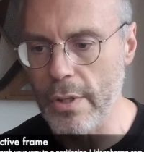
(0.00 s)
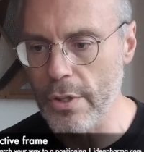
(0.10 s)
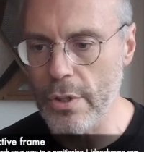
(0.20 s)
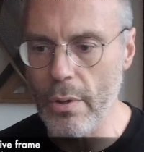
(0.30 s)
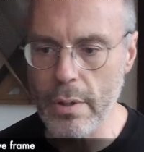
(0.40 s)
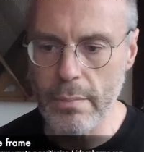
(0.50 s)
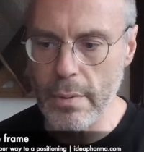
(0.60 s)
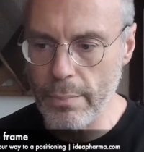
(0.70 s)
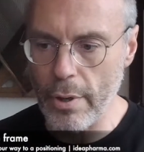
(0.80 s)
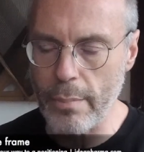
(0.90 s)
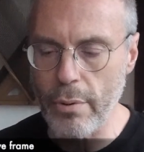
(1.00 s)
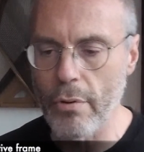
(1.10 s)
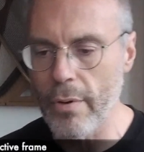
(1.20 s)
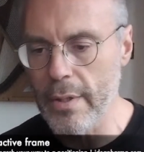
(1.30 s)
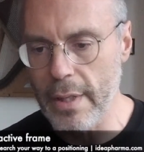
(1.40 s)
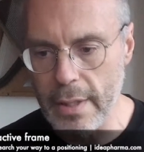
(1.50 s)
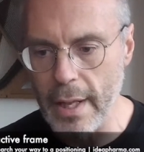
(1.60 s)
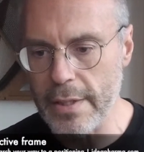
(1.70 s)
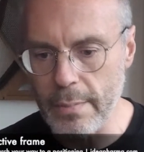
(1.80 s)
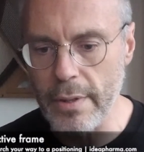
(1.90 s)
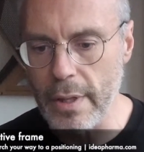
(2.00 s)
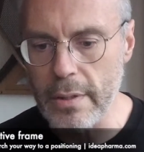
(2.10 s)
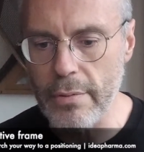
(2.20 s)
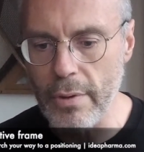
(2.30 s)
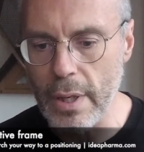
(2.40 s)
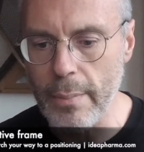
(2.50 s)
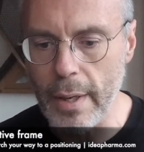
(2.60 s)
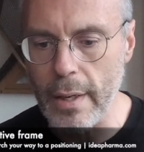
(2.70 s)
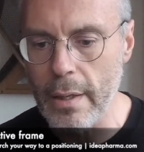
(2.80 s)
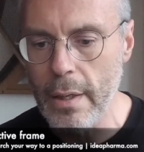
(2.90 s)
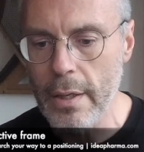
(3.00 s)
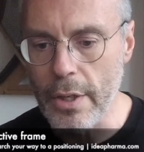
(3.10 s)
They show them the product profile and then they ask them to think differently about it.